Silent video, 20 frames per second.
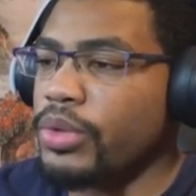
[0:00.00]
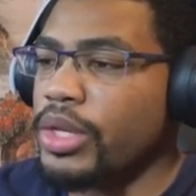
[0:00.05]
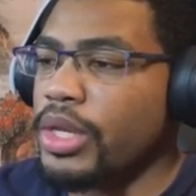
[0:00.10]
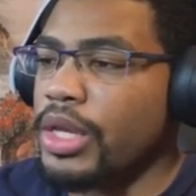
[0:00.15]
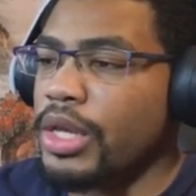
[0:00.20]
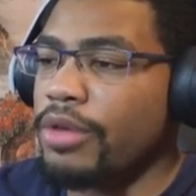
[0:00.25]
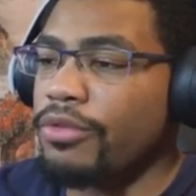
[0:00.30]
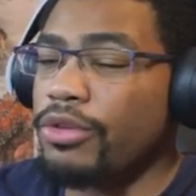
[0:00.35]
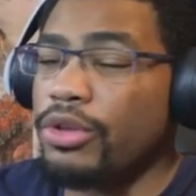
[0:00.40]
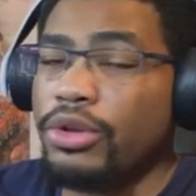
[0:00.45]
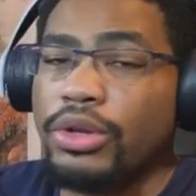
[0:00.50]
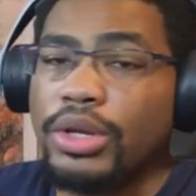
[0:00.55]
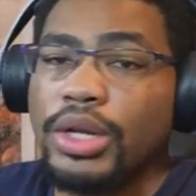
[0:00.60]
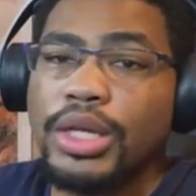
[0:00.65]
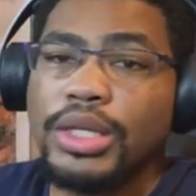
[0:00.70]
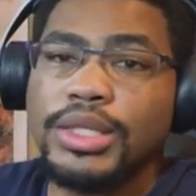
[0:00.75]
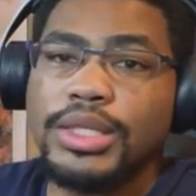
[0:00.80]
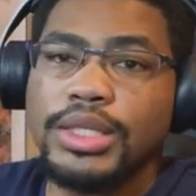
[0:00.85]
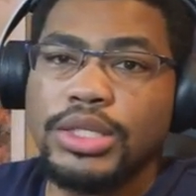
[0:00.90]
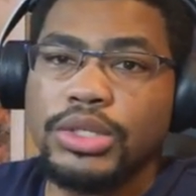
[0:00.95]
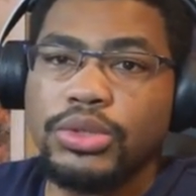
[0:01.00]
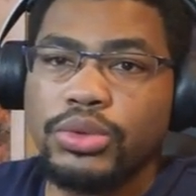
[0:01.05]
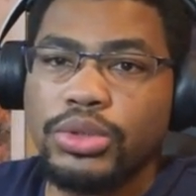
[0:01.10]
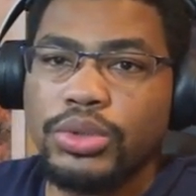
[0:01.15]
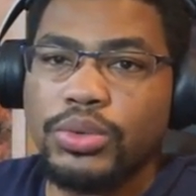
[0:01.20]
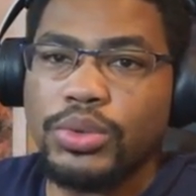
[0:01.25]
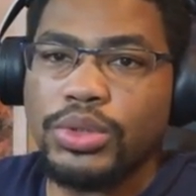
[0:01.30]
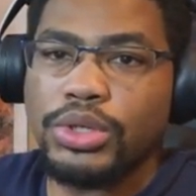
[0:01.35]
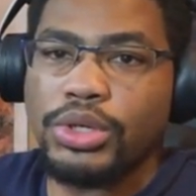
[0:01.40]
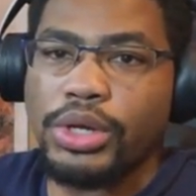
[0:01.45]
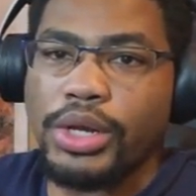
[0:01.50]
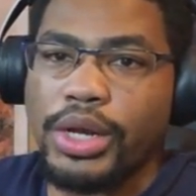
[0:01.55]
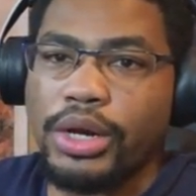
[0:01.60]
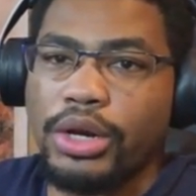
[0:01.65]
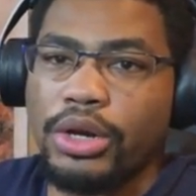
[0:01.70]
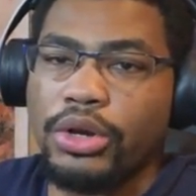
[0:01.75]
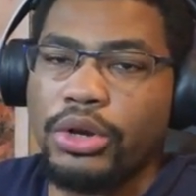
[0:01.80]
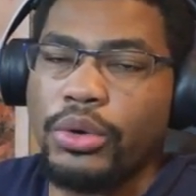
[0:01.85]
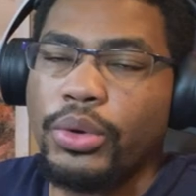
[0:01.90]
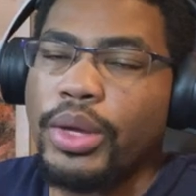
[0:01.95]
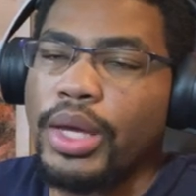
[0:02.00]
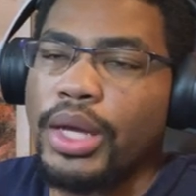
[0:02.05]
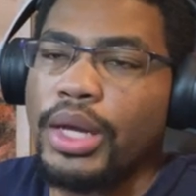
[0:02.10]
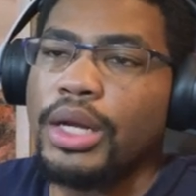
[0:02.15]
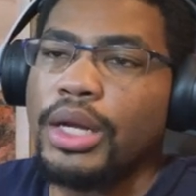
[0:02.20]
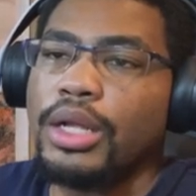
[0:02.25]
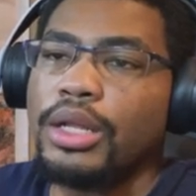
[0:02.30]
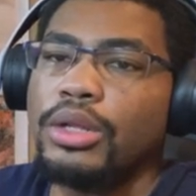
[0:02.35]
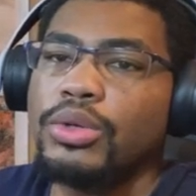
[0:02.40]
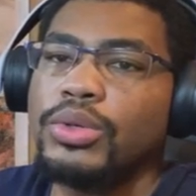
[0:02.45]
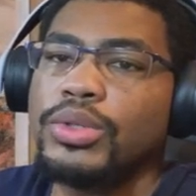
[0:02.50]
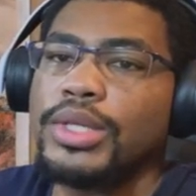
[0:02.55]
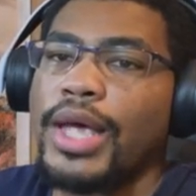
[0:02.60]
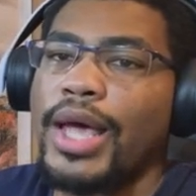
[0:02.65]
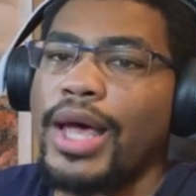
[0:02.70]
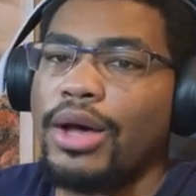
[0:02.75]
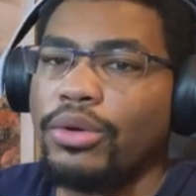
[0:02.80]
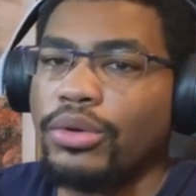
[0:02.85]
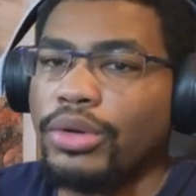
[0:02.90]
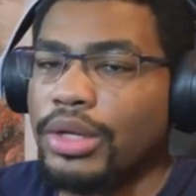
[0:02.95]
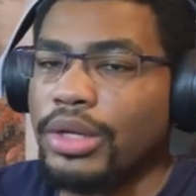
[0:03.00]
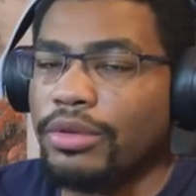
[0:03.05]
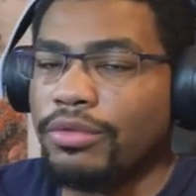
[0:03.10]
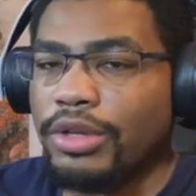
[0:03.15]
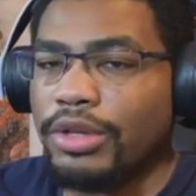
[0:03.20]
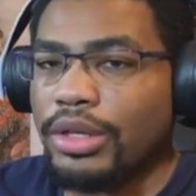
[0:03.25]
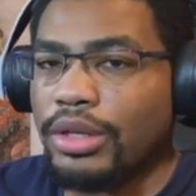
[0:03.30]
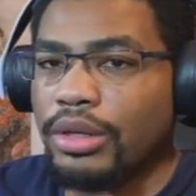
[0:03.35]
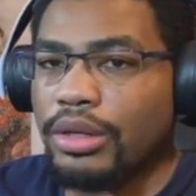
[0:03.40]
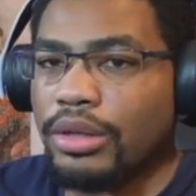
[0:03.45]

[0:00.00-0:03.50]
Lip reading: If you do not see source switcher there, go ahead and close out of it,